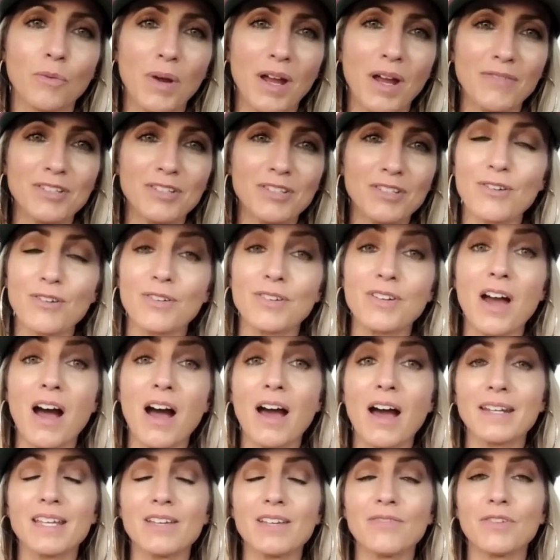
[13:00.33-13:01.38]
We often are
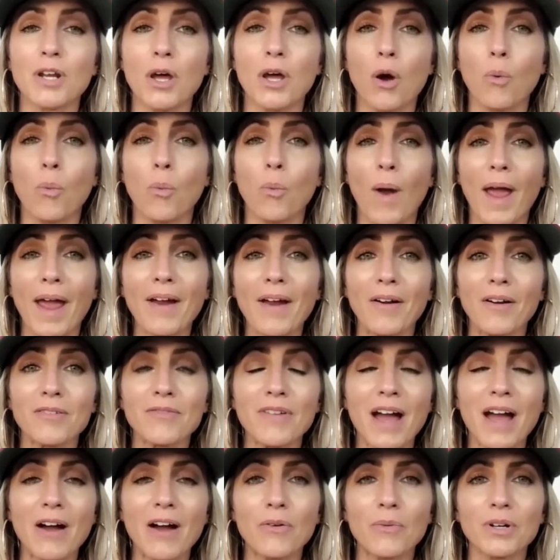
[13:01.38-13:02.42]
not even aware
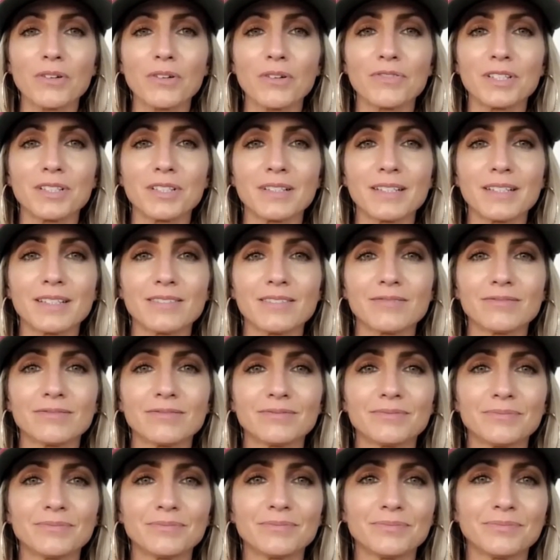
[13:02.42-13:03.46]
of how we're feeling.